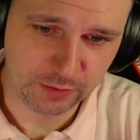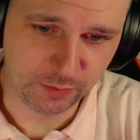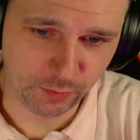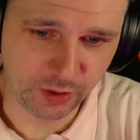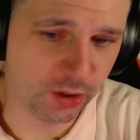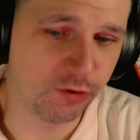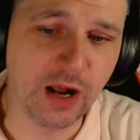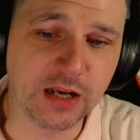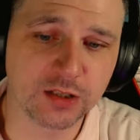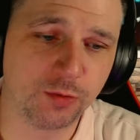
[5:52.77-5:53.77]
We don't
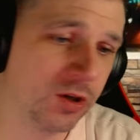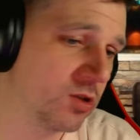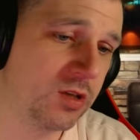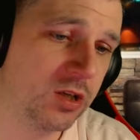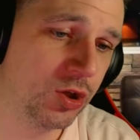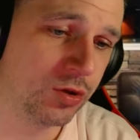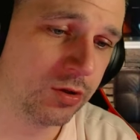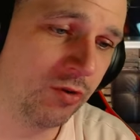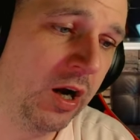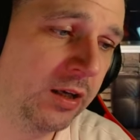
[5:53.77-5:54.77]
grass. We're not
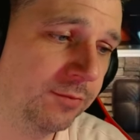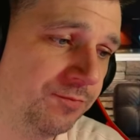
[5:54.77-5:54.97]
snitches, right?